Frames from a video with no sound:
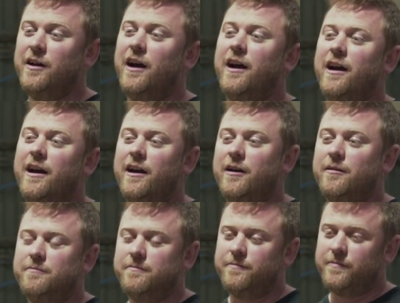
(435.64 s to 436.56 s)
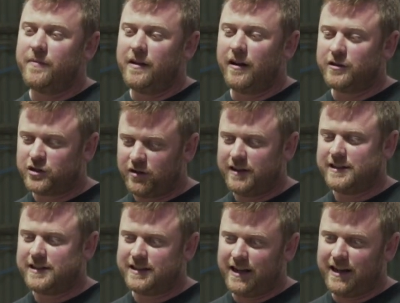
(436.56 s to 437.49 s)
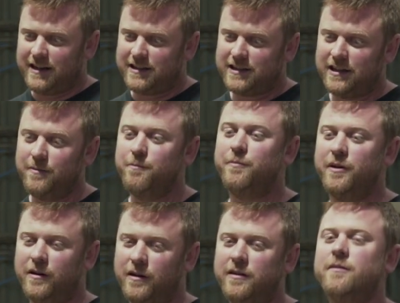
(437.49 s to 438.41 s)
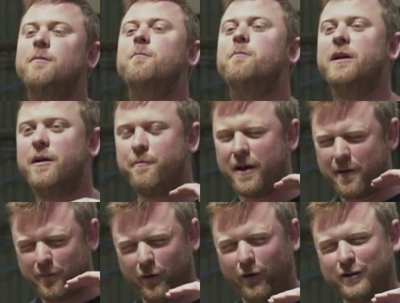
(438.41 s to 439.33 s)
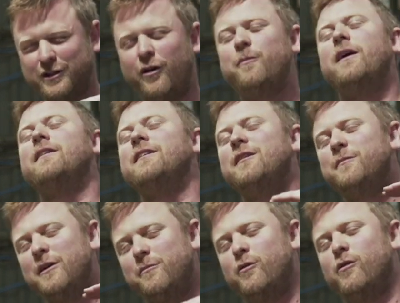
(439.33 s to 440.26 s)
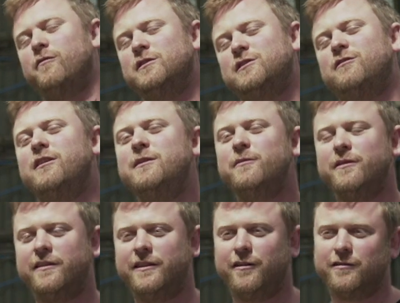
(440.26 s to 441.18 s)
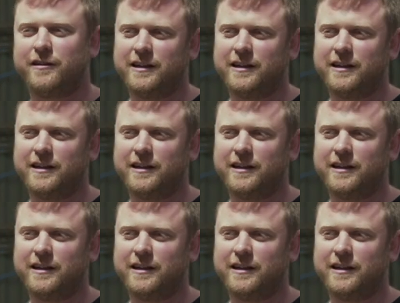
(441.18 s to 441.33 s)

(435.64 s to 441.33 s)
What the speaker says: you know, straight 6, but be a bit more top-endy, a bit more of a screamer than the old